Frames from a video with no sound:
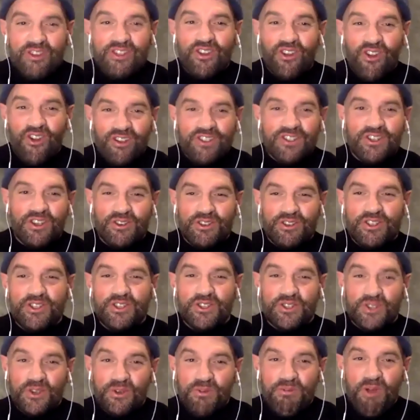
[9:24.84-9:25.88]
those are also
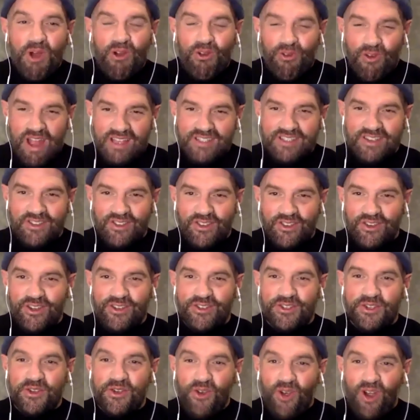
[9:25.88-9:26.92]
sumo
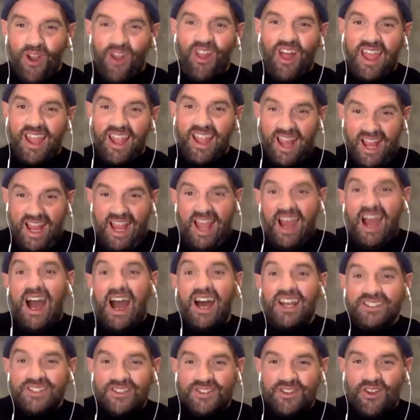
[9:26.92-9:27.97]
wrestlers who are like
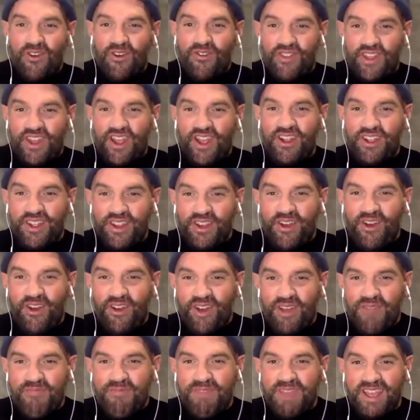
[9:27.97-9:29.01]
gods over there. You know
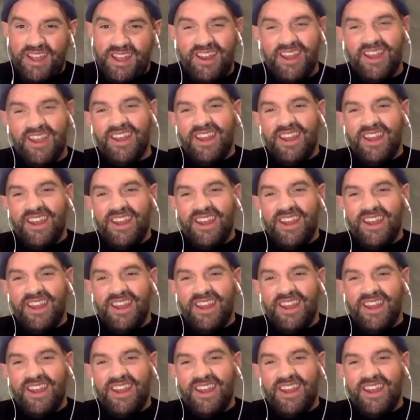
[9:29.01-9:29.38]
yeah. what I mean?